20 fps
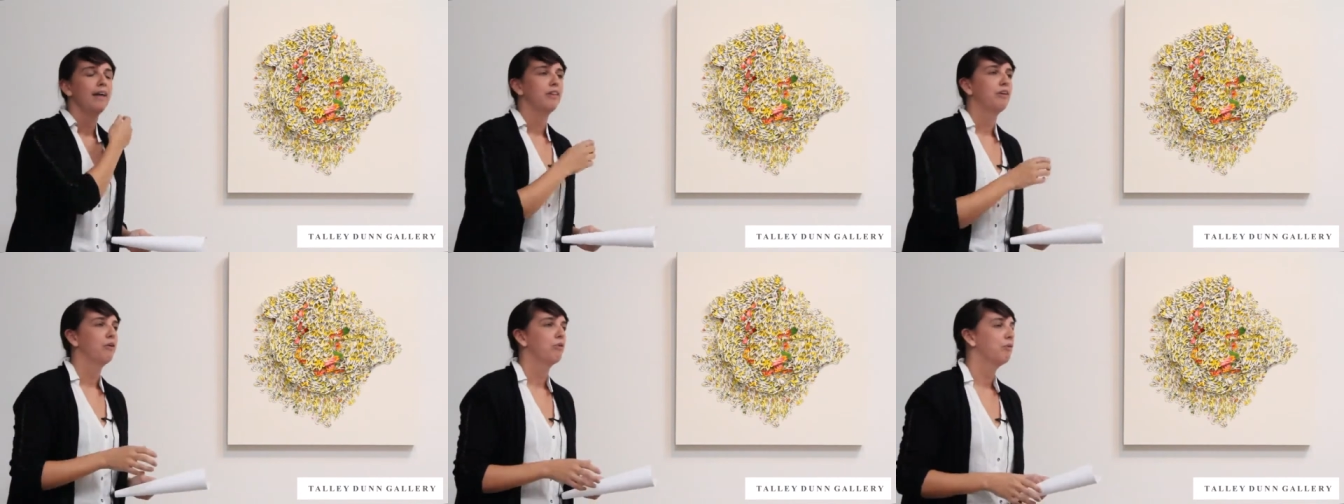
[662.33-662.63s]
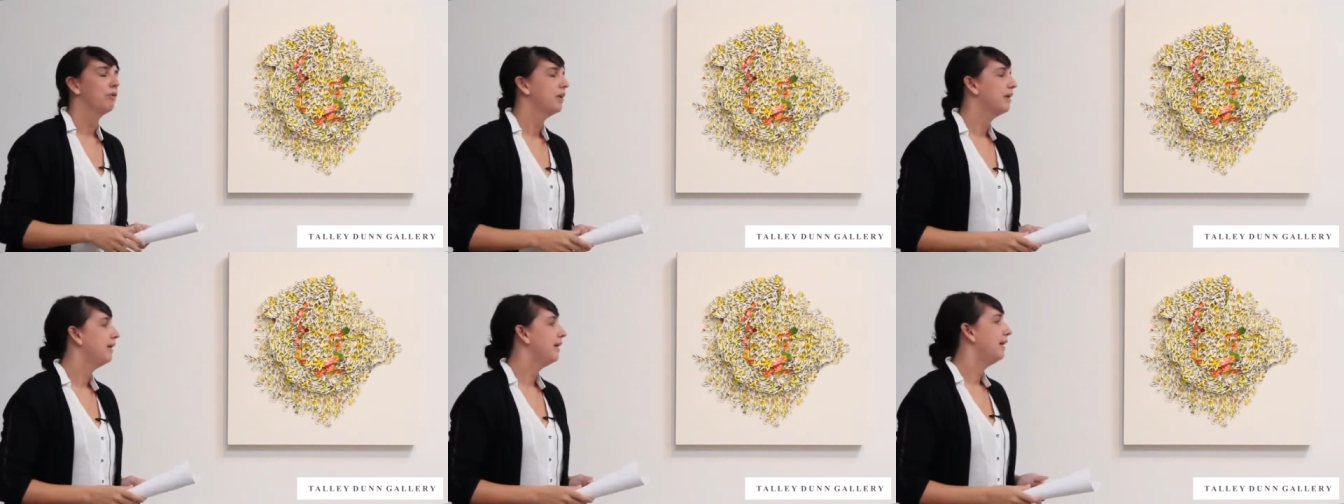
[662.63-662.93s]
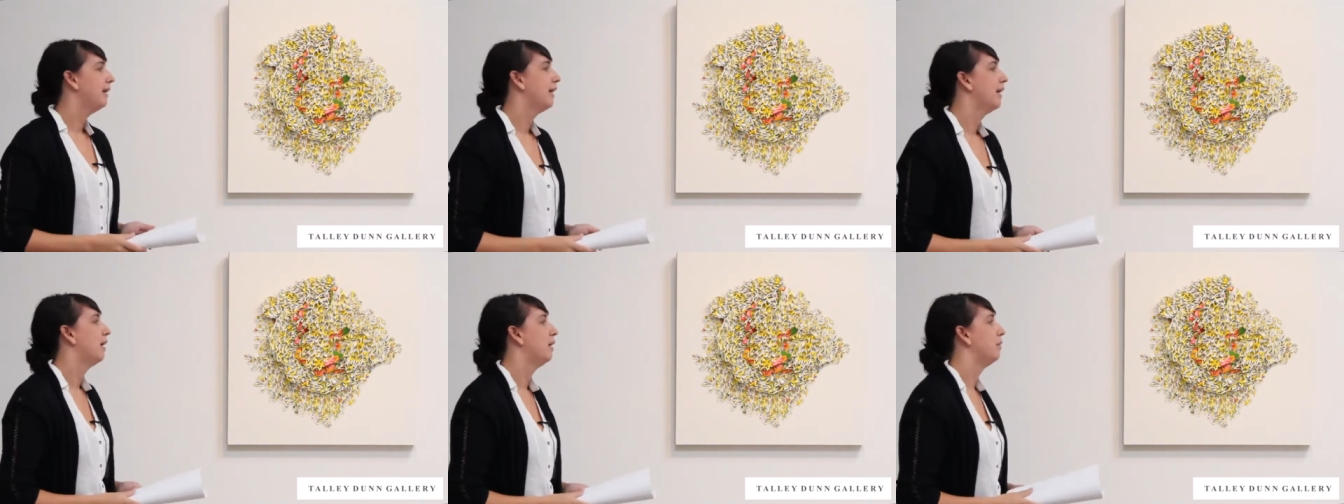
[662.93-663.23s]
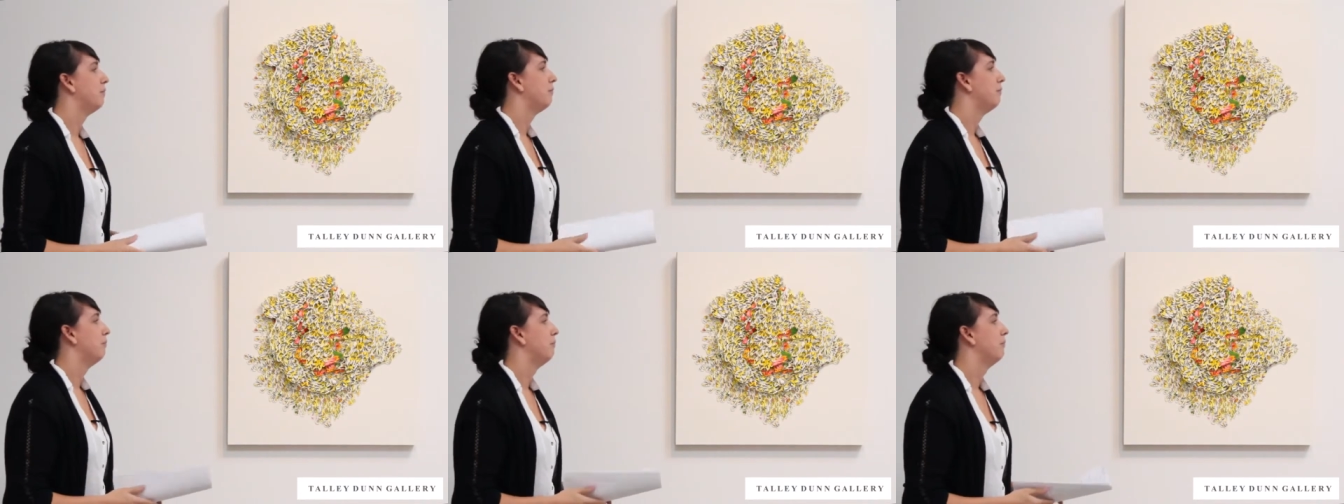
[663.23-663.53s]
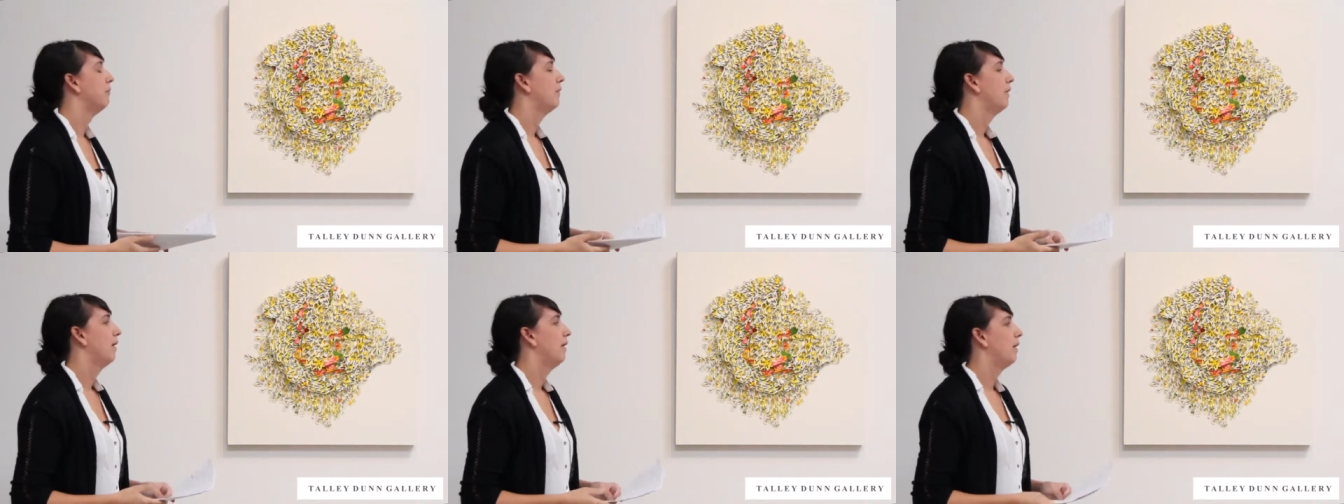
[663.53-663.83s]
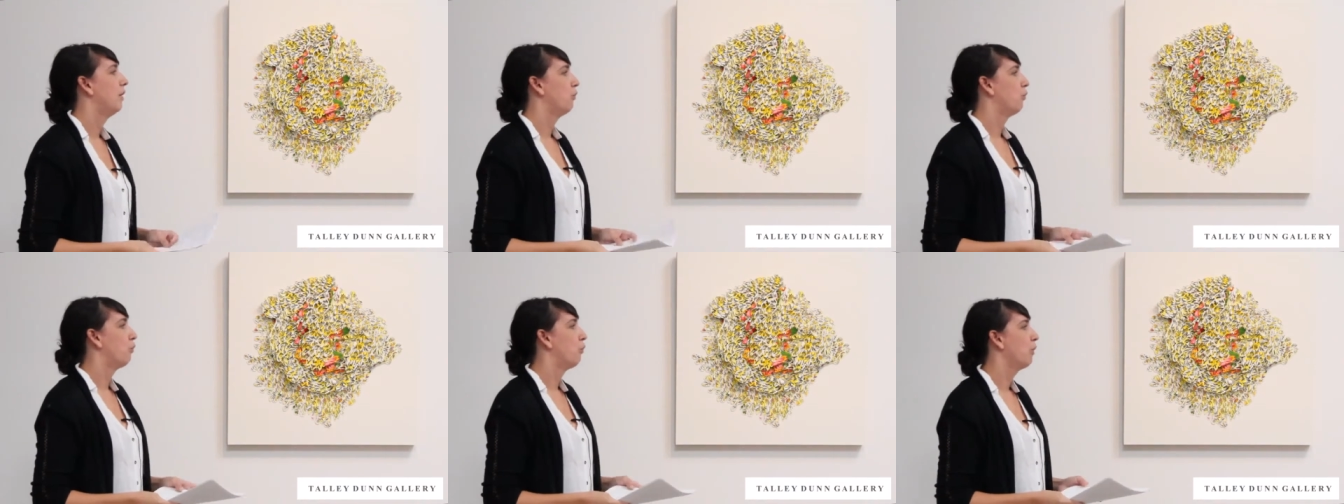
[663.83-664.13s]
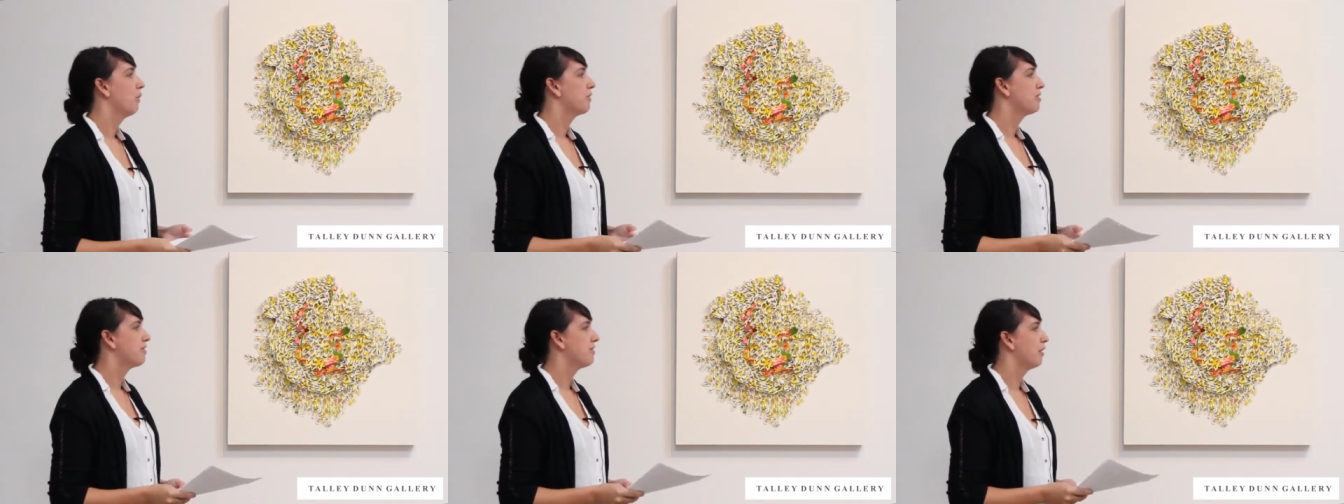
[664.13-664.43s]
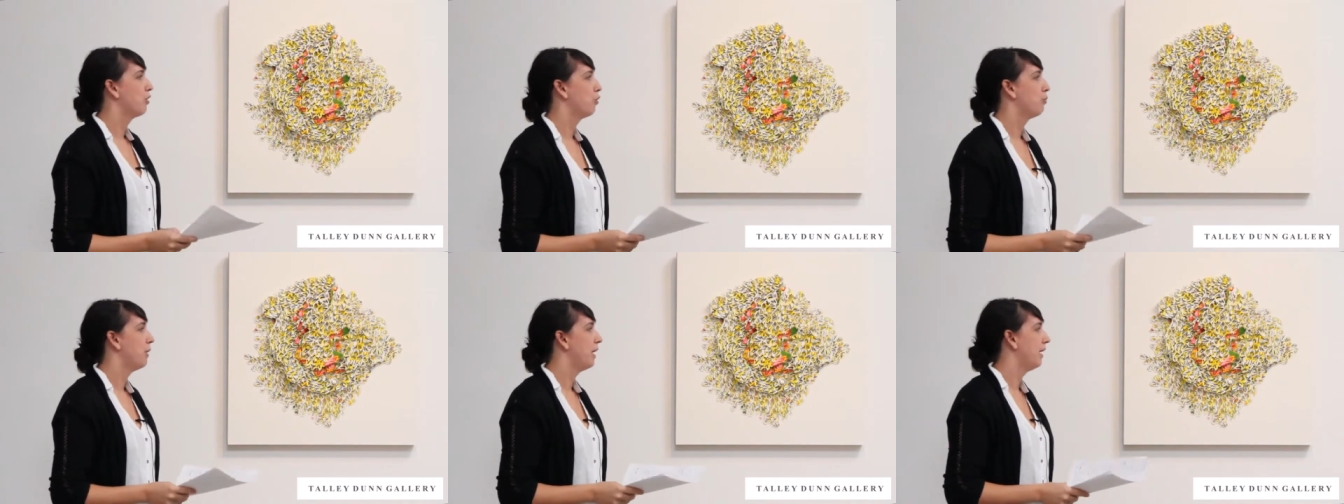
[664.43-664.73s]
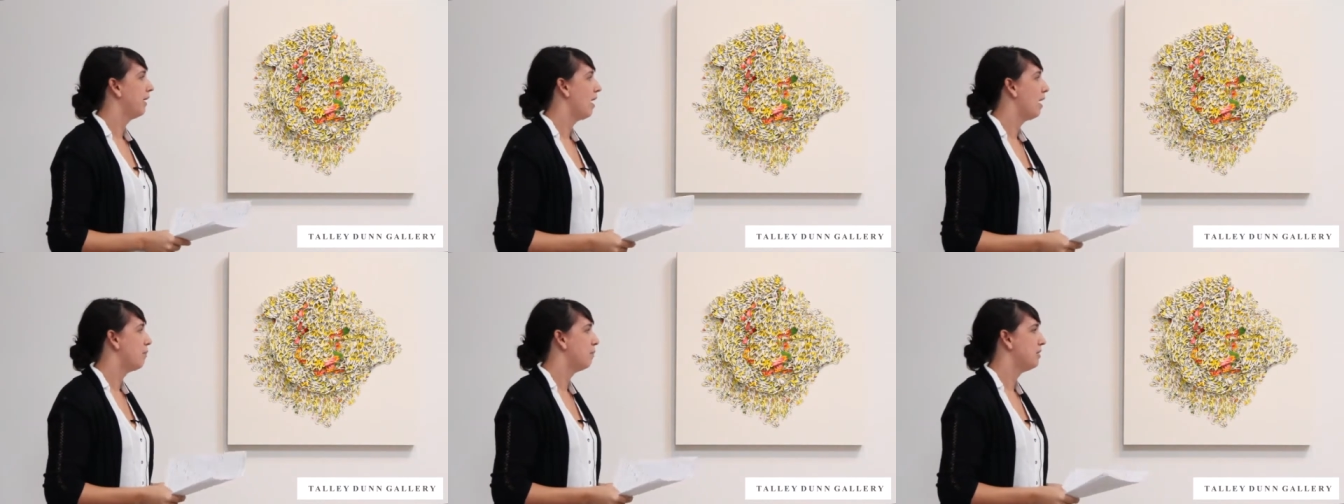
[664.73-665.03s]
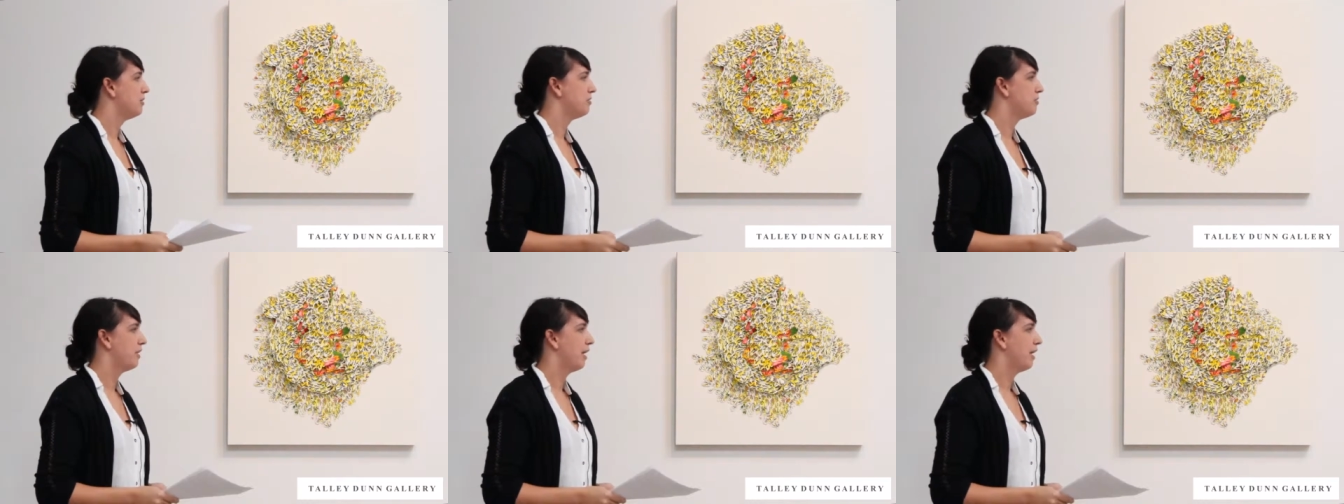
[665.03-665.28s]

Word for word: they're really works that are paying homage